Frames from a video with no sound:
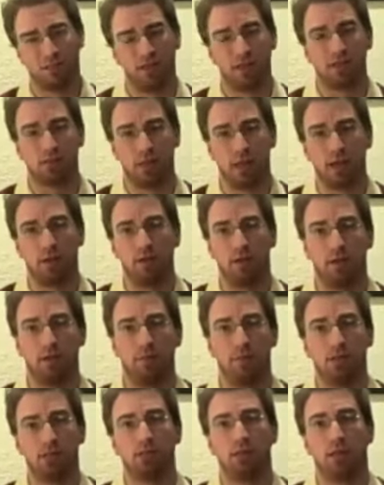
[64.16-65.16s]
less likely to
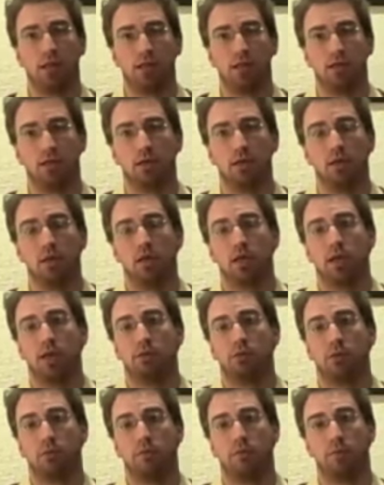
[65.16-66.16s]
be selected
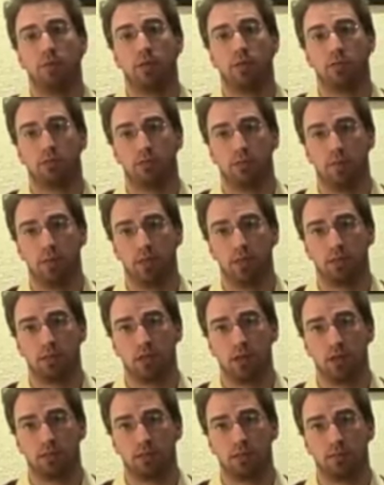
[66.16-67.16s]
as one of the bills to be
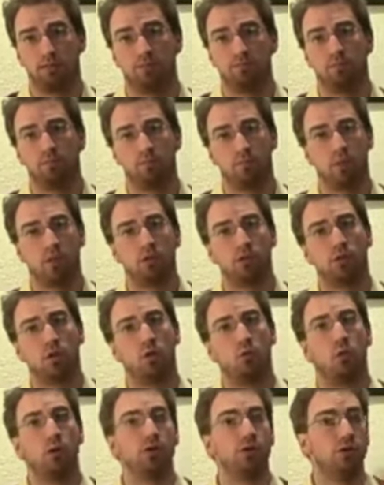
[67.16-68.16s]
discussed.
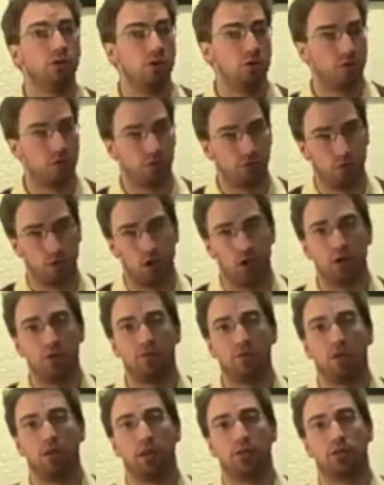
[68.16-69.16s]
So once you go through all
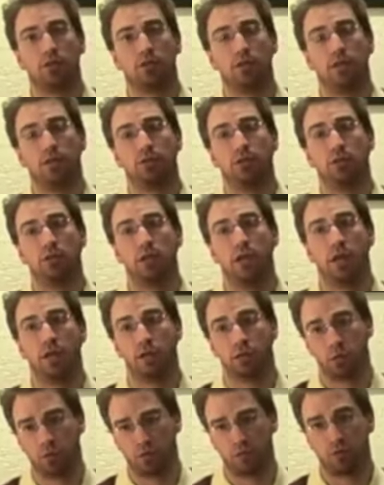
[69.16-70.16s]
of the legislation
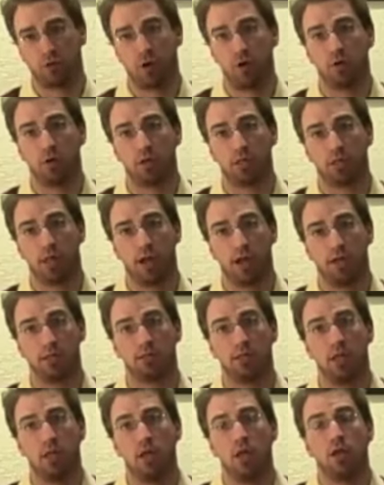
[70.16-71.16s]
and sort of
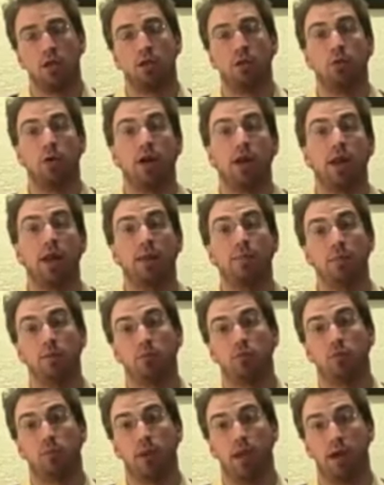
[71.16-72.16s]
prioritize, you want to aim to
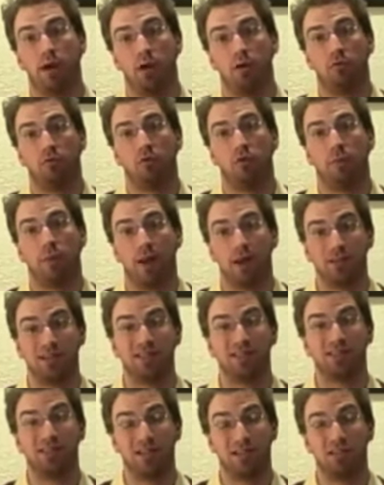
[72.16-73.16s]
prepare for about
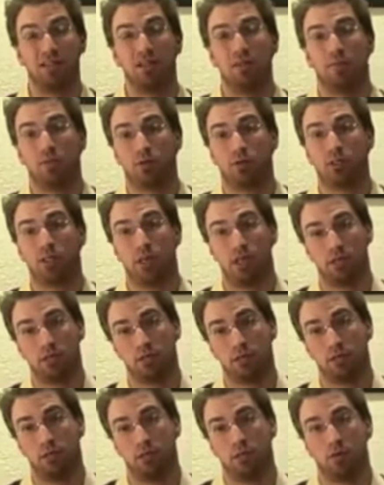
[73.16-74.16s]

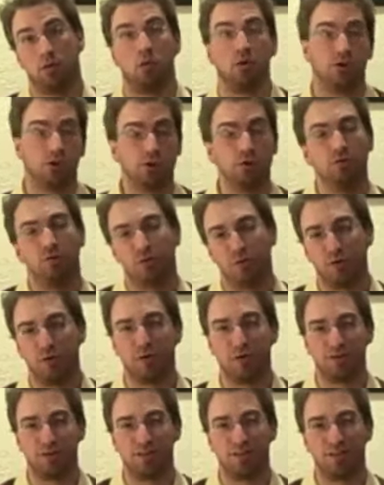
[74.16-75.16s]
60% or
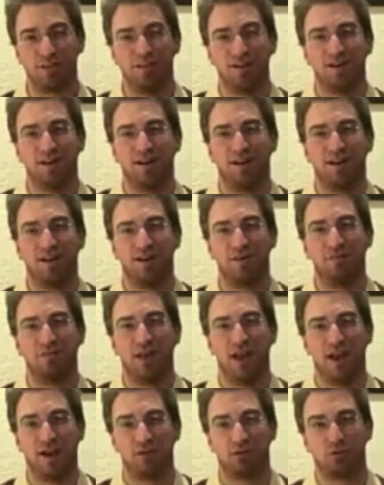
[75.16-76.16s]
2/3 of
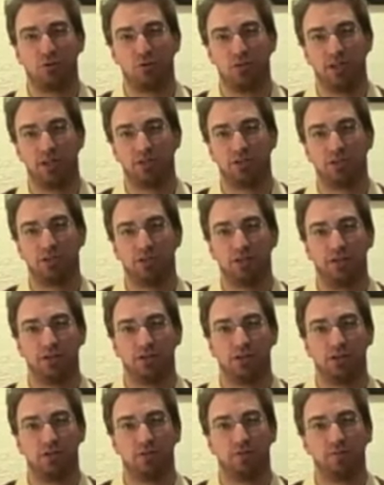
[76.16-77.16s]
the actual
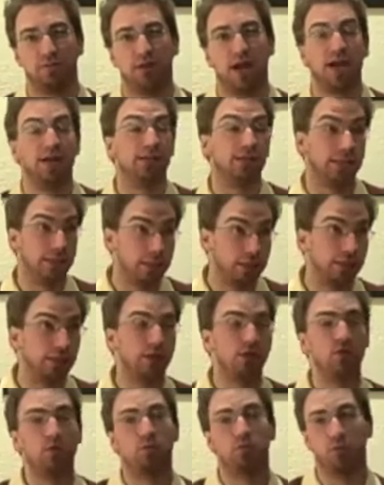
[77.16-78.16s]
legislation. Ideally,
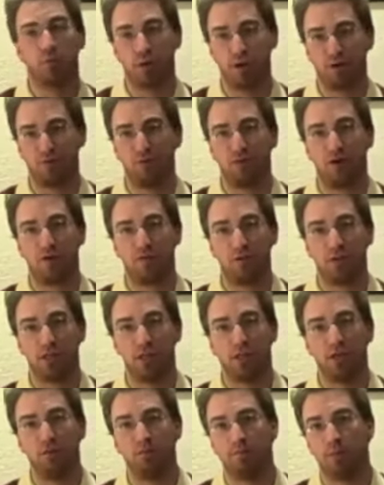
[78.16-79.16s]
you prepare for
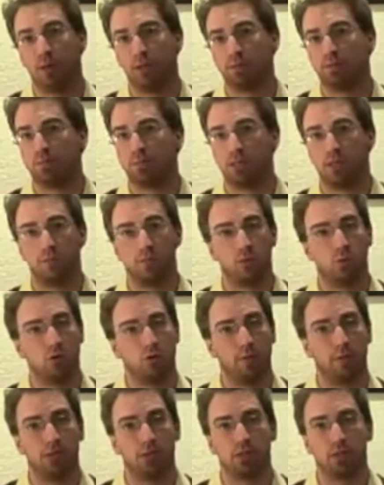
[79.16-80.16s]
everything, but some
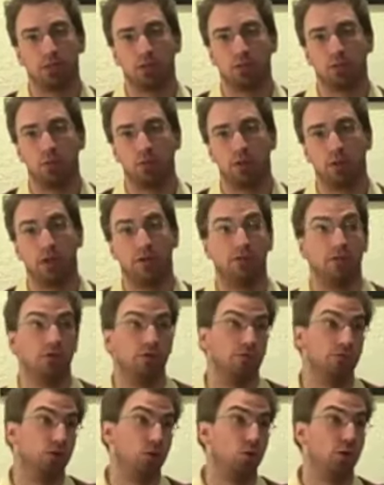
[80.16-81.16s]
tournaments will give
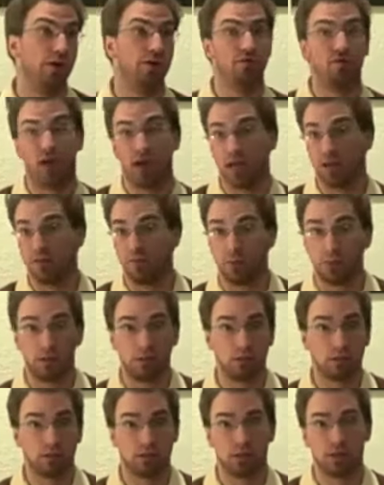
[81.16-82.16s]
you 25
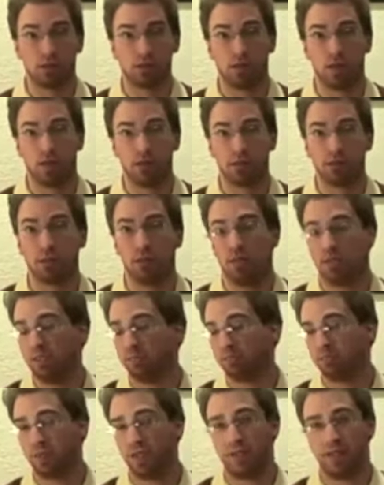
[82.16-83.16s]
bills to discuss,
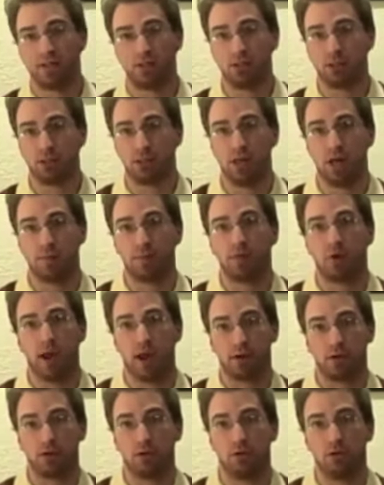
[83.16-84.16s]
and that's just not
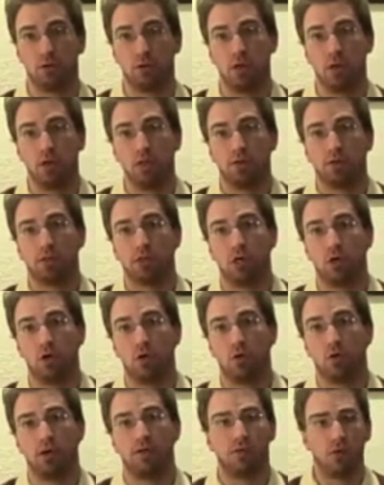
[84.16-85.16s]
practical.
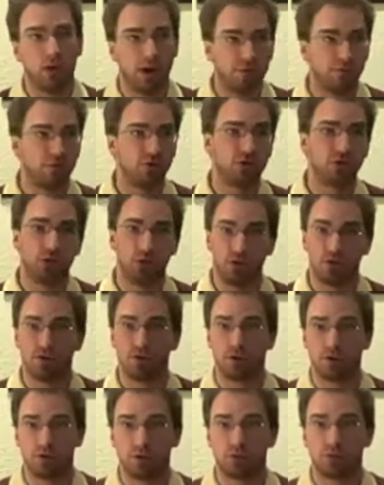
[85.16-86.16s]
So if you aim for
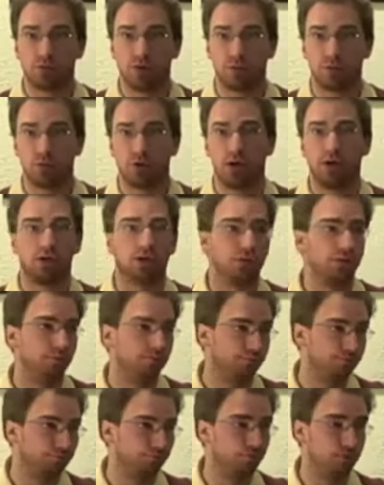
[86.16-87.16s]
2/3
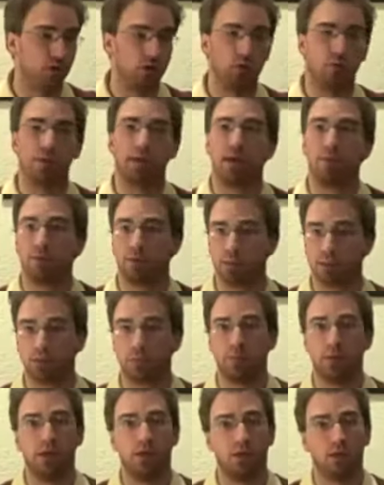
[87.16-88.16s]
preparation, you'll be able to
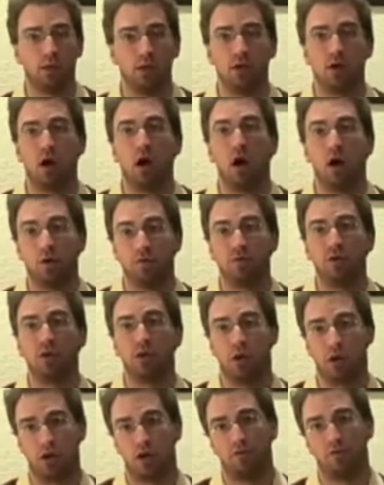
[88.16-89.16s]
speak often
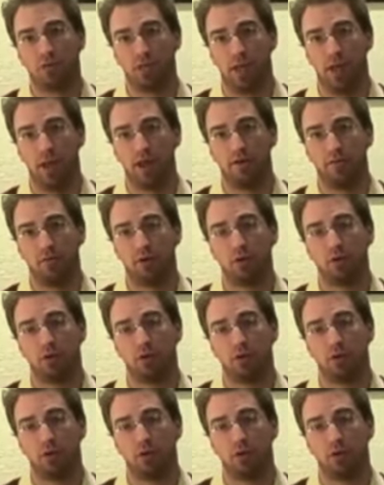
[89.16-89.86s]
enough to have